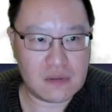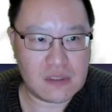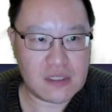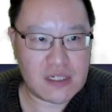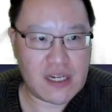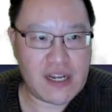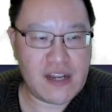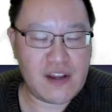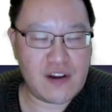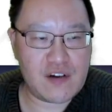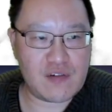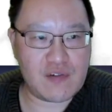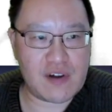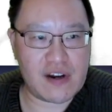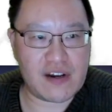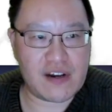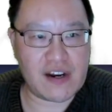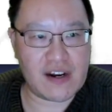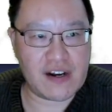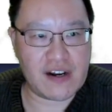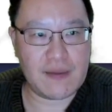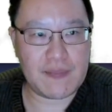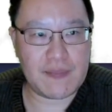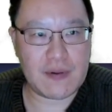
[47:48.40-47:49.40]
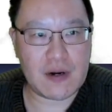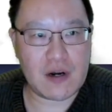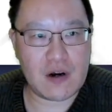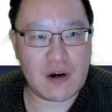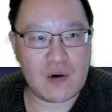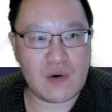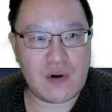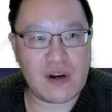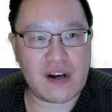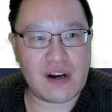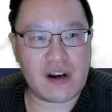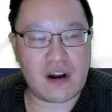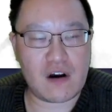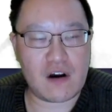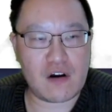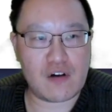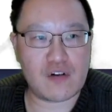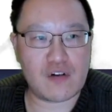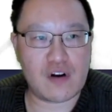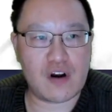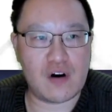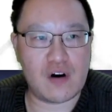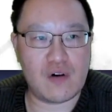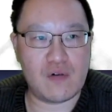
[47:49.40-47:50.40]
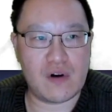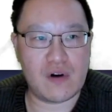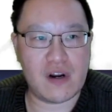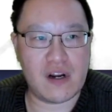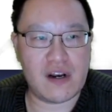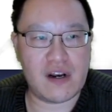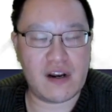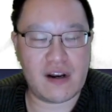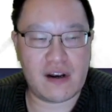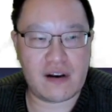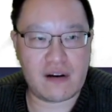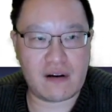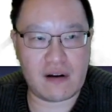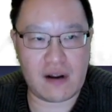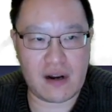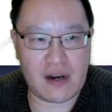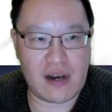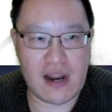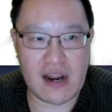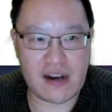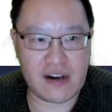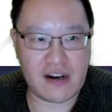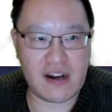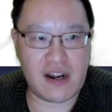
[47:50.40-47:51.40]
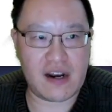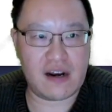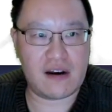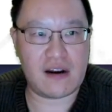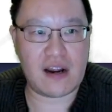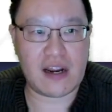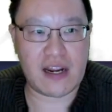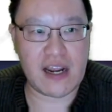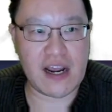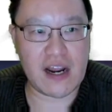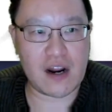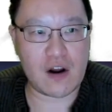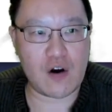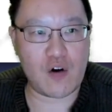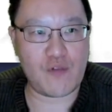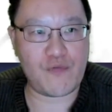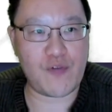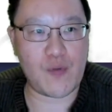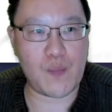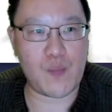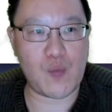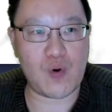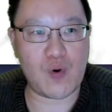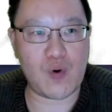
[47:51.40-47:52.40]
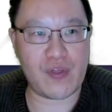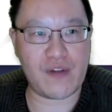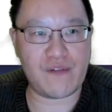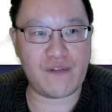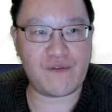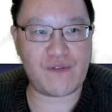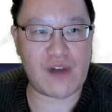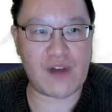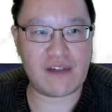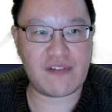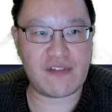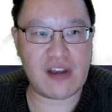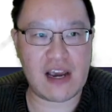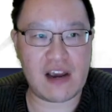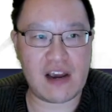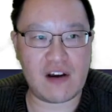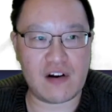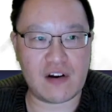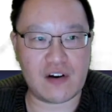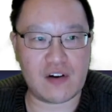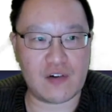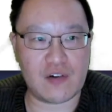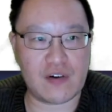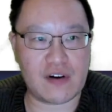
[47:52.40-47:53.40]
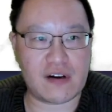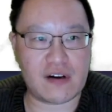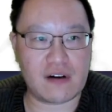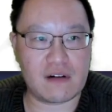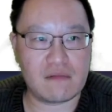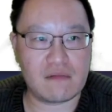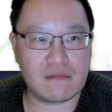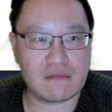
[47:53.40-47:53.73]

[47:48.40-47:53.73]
Interesting. Zip code is hard-coded. It's like, that's it. I can't go for more than 5 characters.